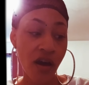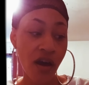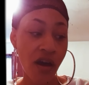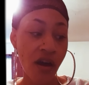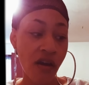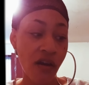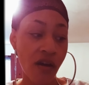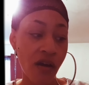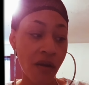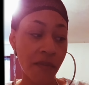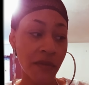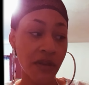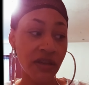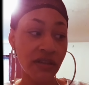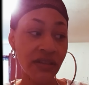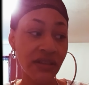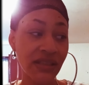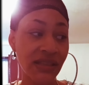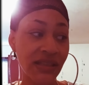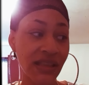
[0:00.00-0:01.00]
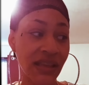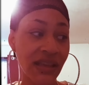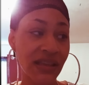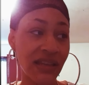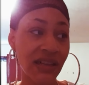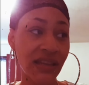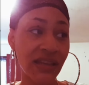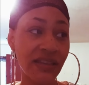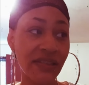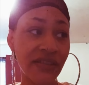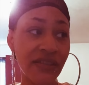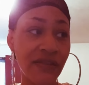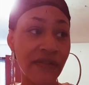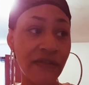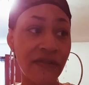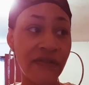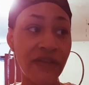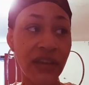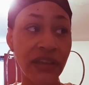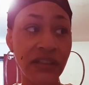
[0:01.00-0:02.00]
understanding the
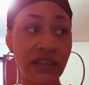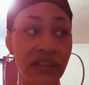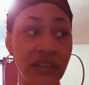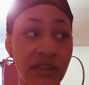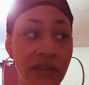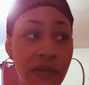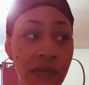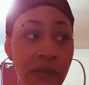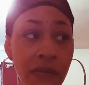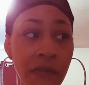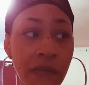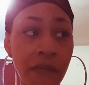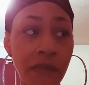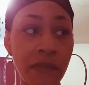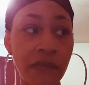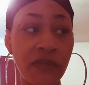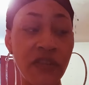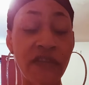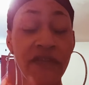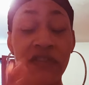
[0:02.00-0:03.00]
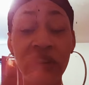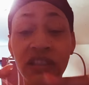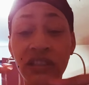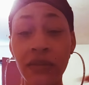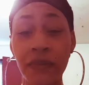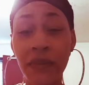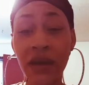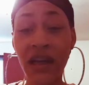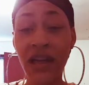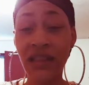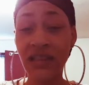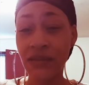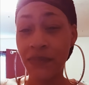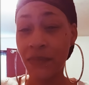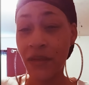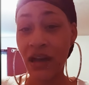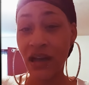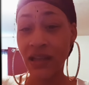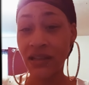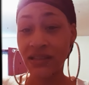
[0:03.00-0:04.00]
victimized
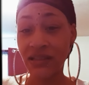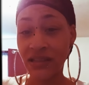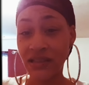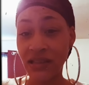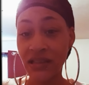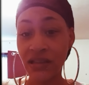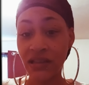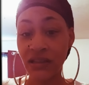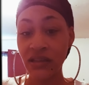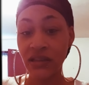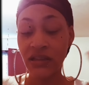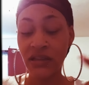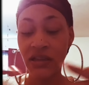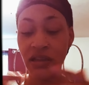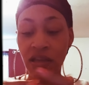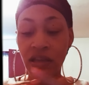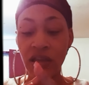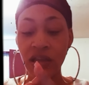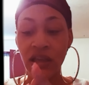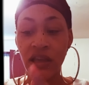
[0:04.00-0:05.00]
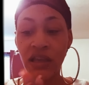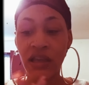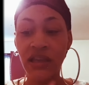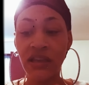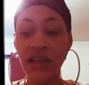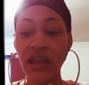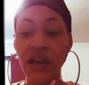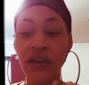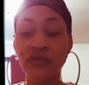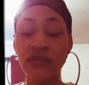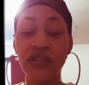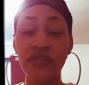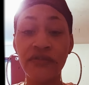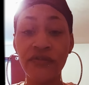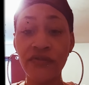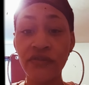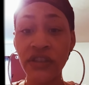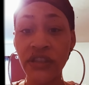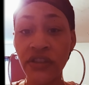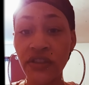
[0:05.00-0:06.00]
mindset, and how to
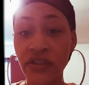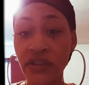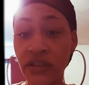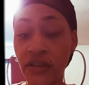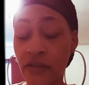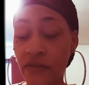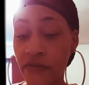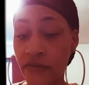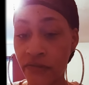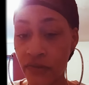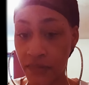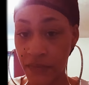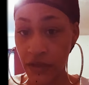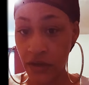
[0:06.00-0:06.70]
free yourself from